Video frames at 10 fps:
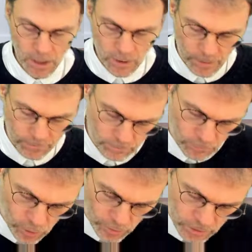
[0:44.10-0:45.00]
So I'm
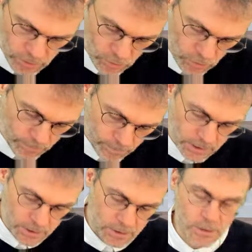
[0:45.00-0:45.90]
going to
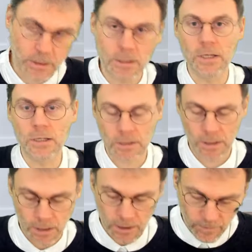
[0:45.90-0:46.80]
omit these
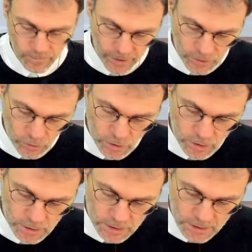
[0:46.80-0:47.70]

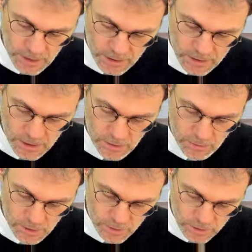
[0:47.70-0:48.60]
vectorial signs here
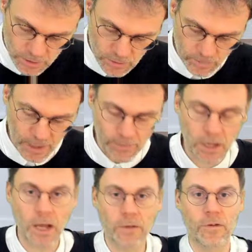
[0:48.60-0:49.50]
just to make my
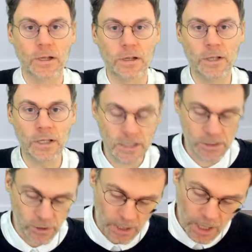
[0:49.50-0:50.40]
life a little bit
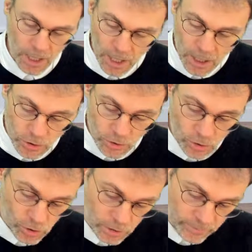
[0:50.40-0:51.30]
easier. So the
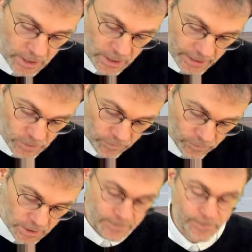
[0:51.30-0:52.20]
curl of the electric
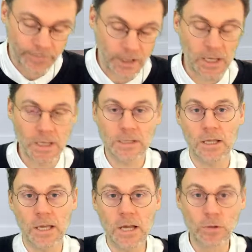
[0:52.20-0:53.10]
field is
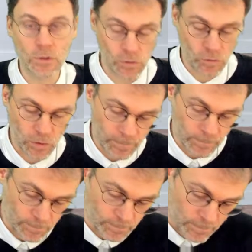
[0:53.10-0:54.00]
equal to
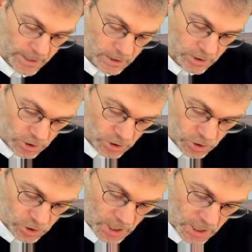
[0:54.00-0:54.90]
minus
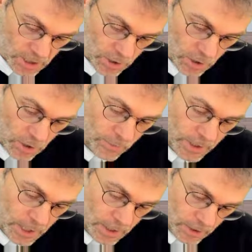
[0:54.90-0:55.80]
j
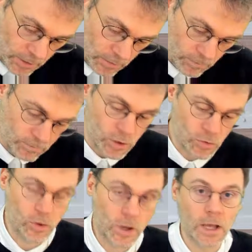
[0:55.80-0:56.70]
omega
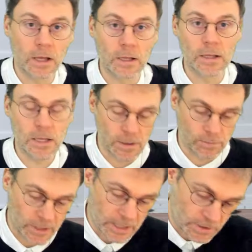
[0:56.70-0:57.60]
mu, the
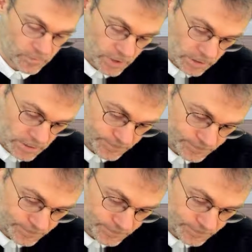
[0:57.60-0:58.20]
magnetic field.